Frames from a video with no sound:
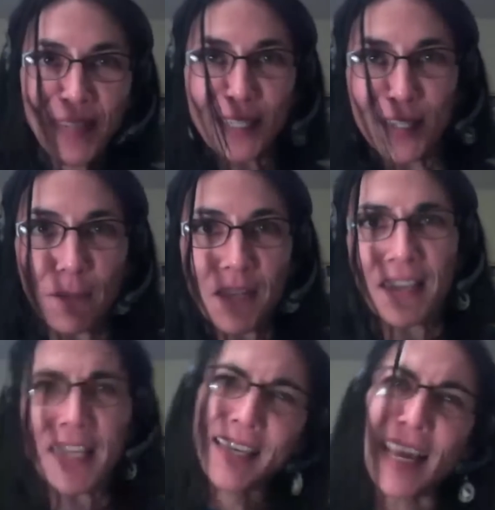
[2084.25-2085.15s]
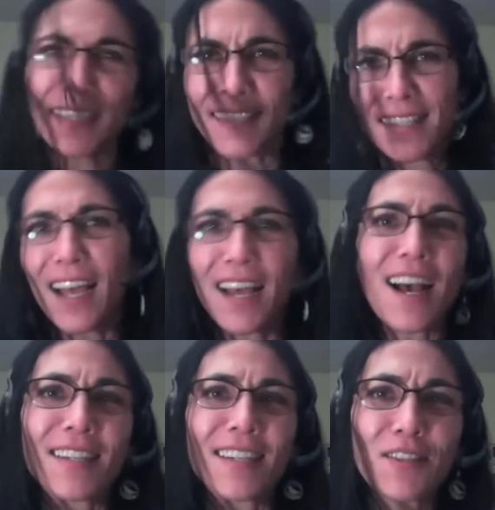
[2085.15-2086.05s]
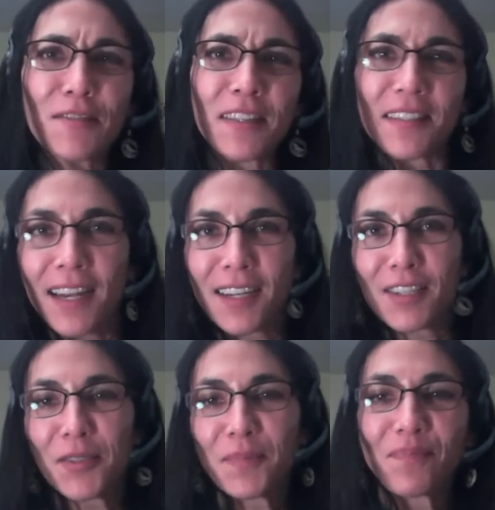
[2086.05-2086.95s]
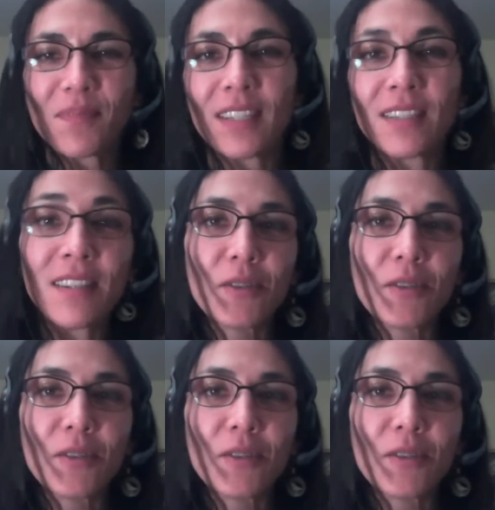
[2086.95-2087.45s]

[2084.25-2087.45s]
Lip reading: adopt the yes, I deserve this attitude because you do.